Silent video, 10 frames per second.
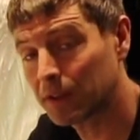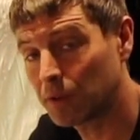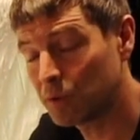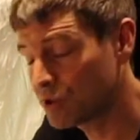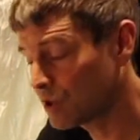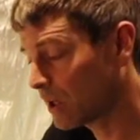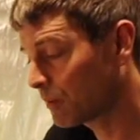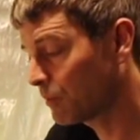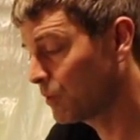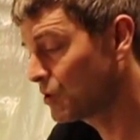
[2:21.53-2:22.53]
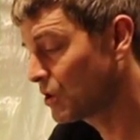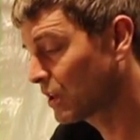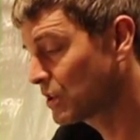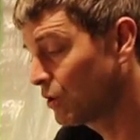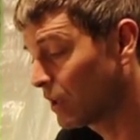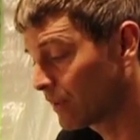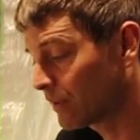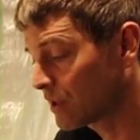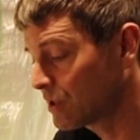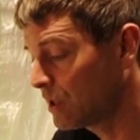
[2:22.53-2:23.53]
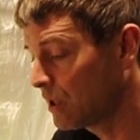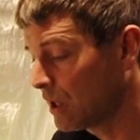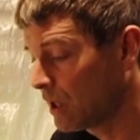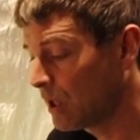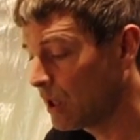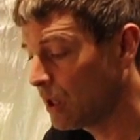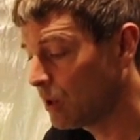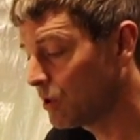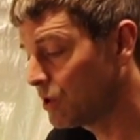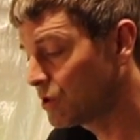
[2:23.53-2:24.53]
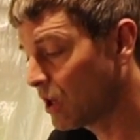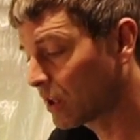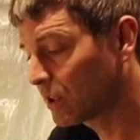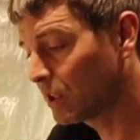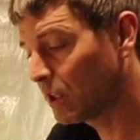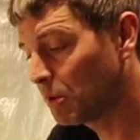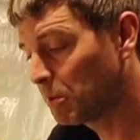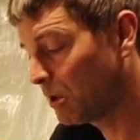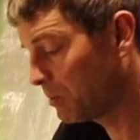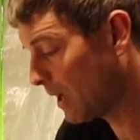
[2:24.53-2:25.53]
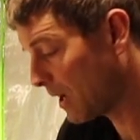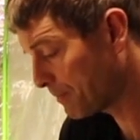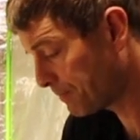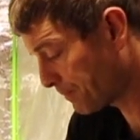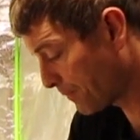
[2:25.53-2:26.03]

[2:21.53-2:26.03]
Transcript: We checked two things actually. We checked the ppm,